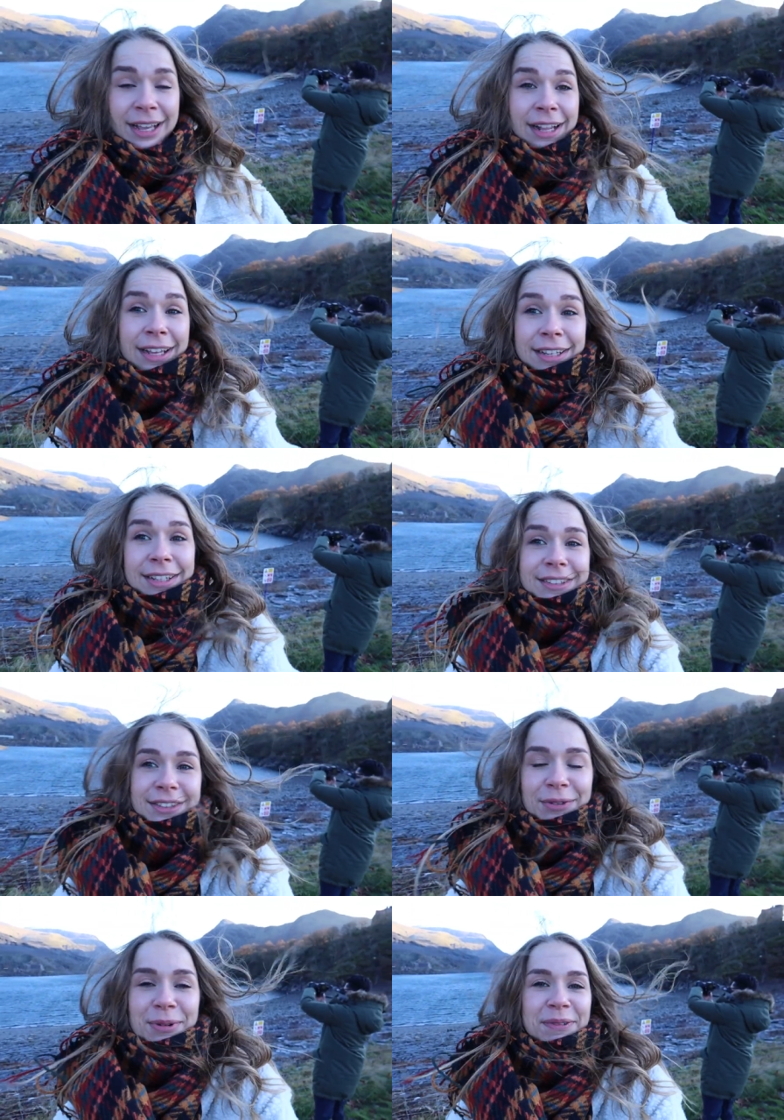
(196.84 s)
yet
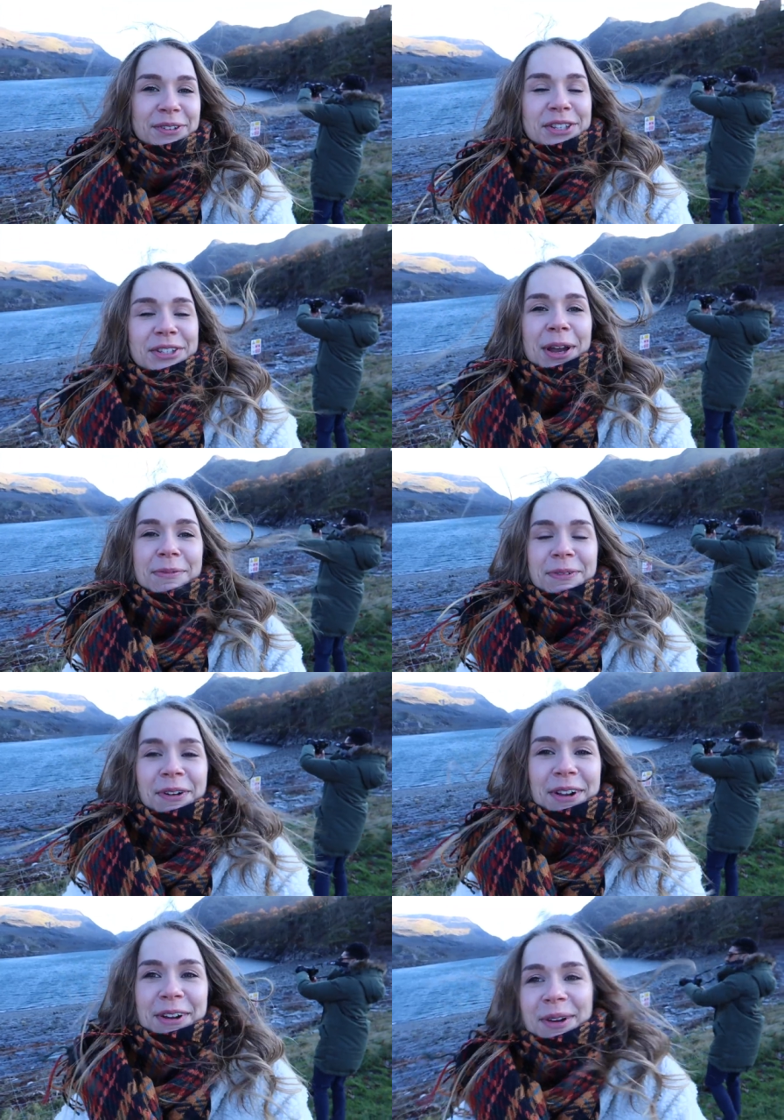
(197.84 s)
super windy
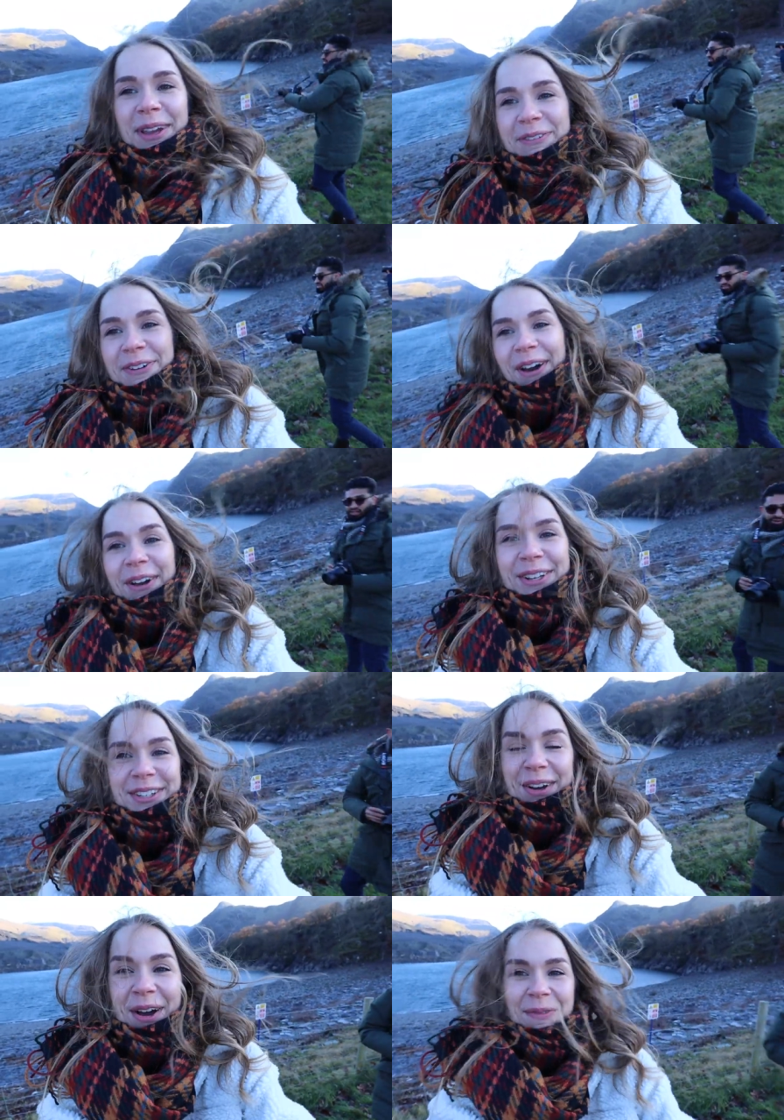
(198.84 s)
lake. My
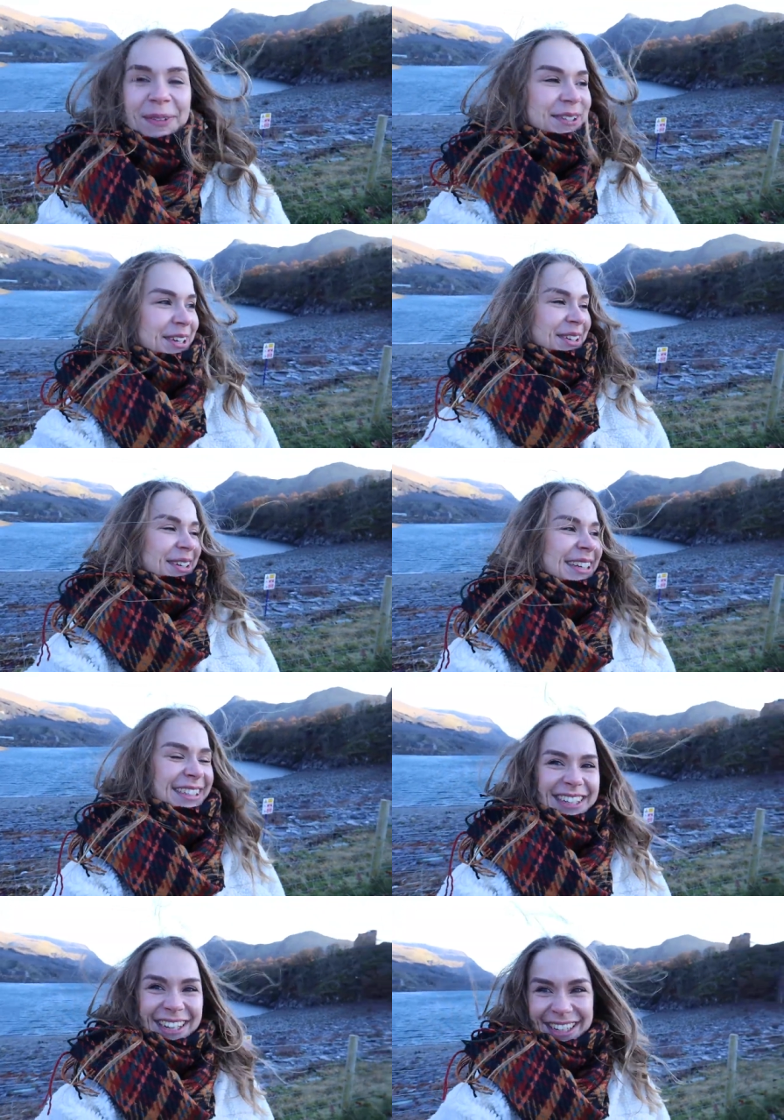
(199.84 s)
microphone was
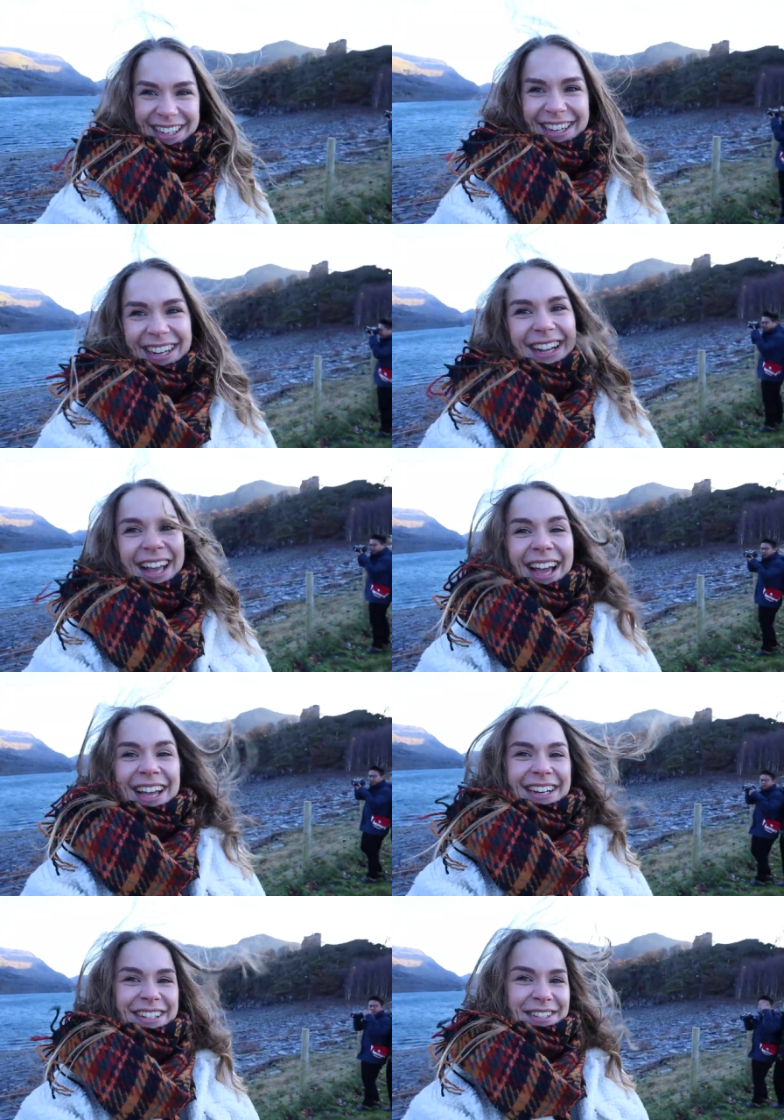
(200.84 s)
unfortunately not strong
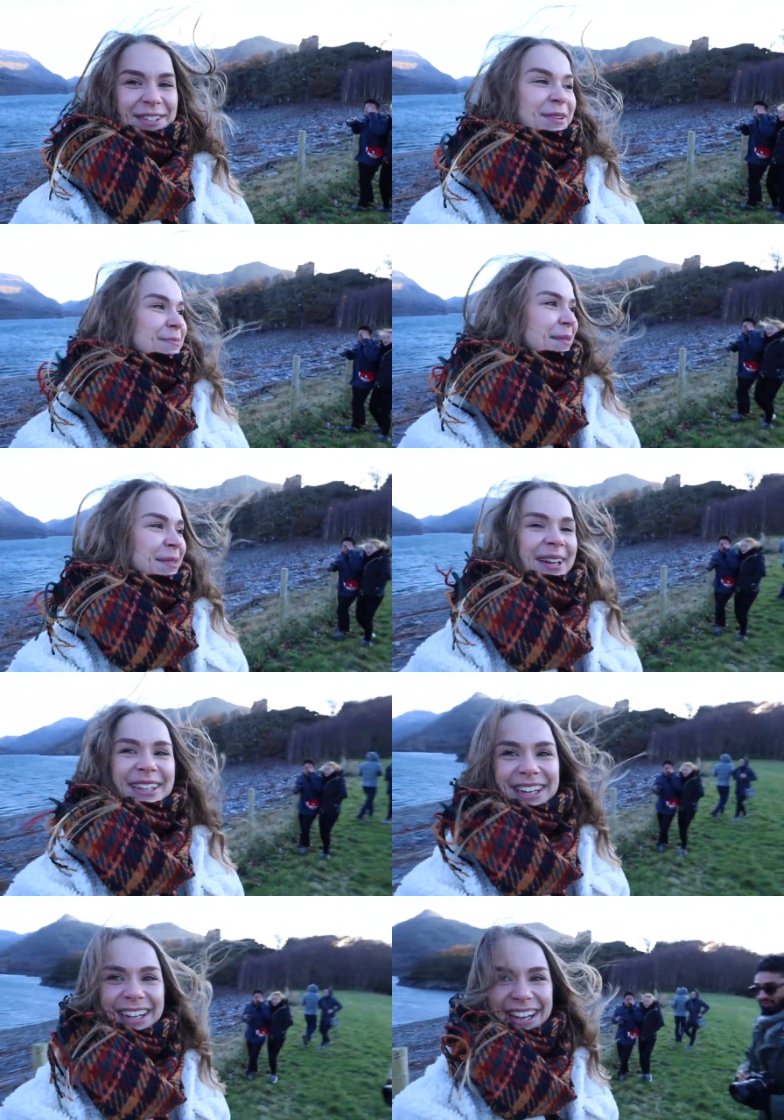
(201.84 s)
enough. Here is a
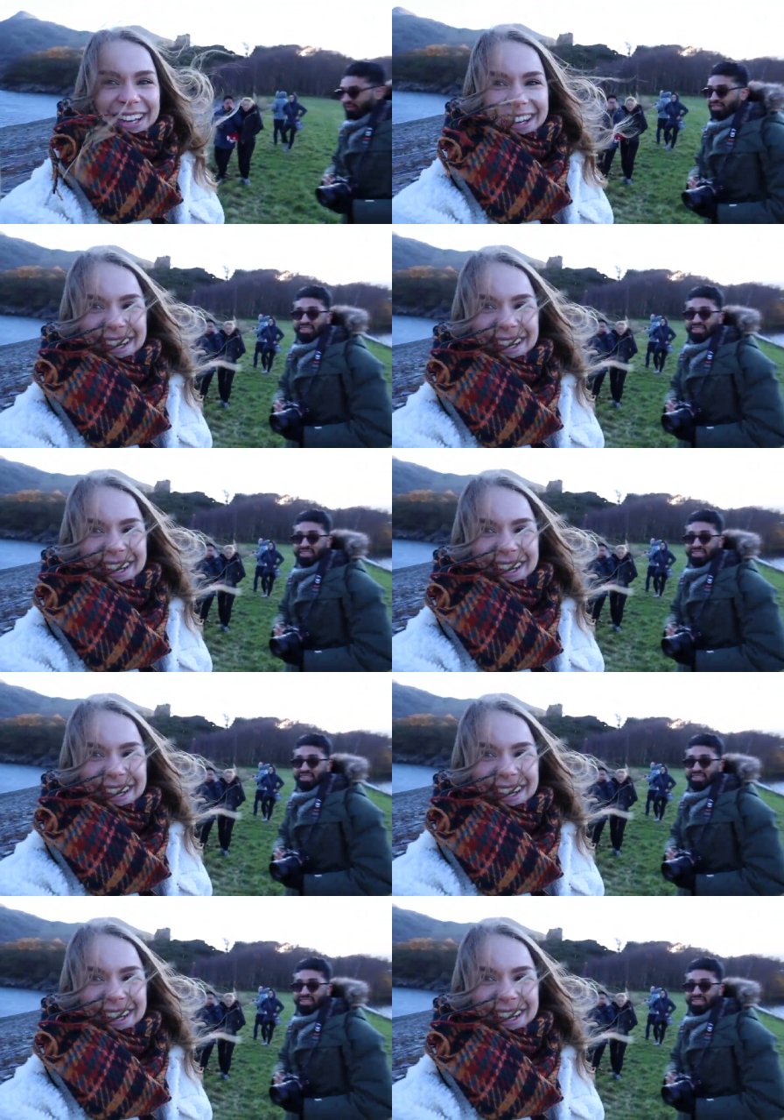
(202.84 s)
taster.